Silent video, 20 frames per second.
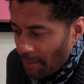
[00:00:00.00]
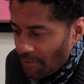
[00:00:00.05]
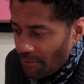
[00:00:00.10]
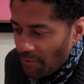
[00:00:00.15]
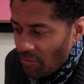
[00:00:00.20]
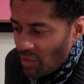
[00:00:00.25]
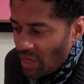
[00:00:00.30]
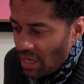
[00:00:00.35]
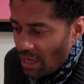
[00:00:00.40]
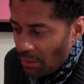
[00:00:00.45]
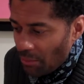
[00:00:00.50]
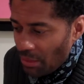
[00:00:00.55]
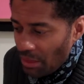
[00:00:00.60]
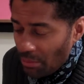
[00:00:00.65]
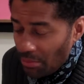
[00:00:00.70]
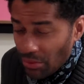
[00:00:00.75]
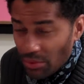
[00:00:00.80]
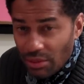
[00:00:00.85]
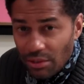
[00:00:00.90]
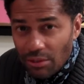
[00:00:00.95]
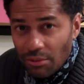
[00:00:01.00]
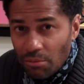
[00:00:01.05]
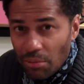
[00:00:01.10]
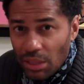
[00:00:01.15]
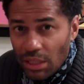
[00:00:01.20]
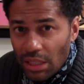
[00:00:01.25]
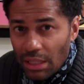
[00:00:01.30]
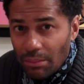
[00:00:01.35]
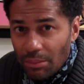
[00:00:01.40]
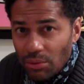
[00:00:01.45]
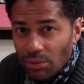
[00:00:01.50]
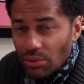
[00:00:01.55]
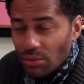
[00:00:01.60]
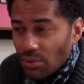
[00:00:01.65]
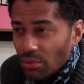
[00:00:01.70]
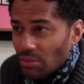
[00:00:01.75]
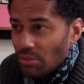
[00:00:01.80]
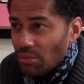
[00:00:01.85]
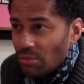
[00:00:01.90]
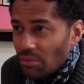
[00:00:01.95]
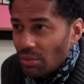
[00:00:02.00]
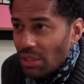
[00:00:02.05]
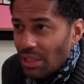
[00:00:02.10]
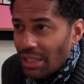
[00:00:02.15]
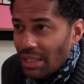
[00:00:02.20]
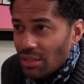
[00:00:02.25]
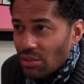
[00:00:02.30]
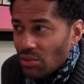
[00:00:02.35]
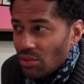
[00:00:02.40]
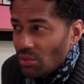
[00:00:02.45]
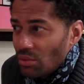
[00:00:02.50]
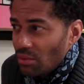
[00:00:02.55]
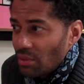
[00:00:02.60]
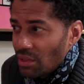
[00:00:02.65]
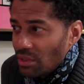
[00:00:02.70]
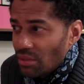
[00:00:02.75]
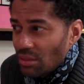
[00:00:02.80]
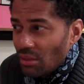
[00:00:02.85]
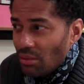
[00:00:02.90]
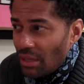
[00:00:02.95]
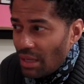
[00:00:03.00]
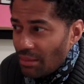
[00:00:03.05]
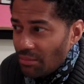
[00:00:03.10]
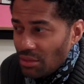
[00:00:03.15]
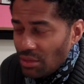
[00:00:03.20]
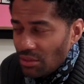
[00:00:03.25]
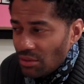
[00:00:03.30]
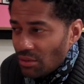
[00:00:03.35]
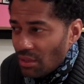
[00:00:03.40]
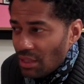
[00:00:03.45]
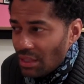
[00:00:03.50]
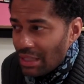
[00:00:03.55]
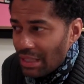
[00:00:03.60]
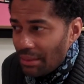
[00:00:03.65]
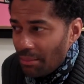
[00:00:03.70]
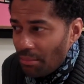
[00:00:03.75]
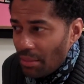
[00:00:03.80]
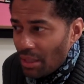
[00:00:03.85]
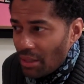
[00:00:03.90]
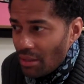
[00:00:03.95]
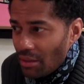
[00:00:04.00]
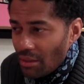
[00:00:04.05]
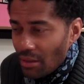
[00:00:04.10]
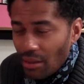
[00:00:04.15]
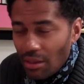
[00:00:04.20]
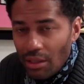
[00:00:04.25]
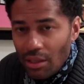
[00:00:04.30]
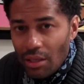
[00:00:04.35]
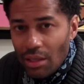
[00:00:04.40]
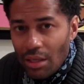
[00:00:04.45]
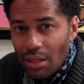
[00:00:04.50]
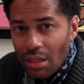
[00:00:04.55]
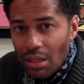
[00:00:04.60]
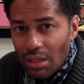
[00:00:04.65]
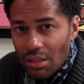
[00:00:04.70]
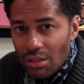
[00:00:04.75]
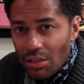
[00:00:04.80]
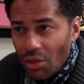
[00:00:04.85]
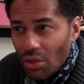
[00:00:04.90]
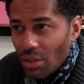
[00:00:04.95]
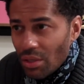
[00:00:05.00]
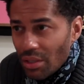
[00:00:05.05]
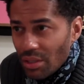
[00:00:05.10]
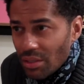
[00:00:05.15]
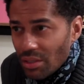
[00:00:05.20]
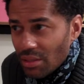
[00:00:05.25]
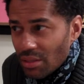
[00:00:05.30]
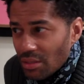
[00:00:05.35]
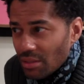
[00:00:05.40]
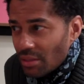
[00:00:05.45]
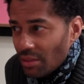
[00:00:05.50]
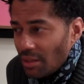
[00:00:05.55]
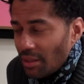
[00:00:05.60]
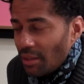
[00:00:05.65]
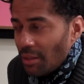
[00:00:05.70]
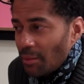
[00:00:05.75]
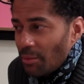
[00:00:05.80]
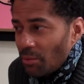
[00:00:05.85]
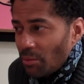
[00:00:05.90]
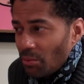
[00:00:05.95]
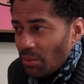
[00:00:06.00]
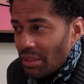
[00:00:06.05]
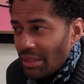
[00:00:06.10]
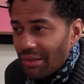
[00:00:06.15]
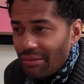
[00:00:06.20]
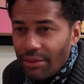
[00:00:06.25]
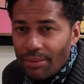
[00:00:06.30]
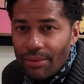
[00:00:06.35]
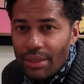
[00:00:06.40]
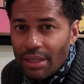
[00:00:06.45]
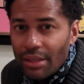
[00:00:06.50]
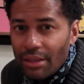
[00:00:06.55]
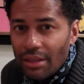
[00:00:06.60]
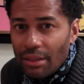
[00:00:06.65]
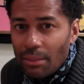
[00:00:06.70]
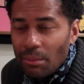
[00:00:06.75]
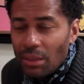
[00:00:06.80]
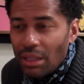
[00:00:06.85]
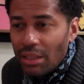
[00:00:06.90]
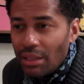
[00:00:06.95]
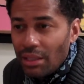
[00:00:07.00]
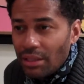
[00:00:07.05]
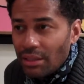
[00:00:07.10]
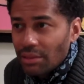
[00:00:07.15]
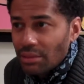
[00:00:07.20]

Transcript: from now, people still being able to relate to. And so I'm just trying to get better as an artist with every record I make.